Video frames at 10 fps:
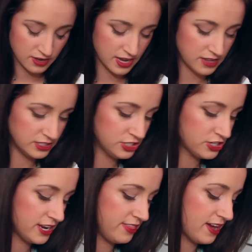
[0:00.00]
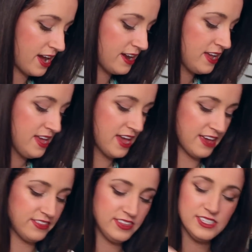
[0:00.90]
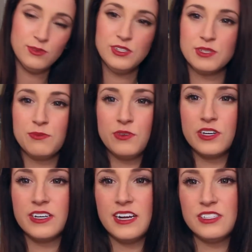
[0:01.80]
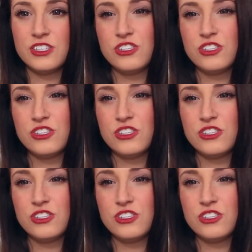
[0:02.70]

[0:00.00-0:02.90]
color, try that. And then this one's more not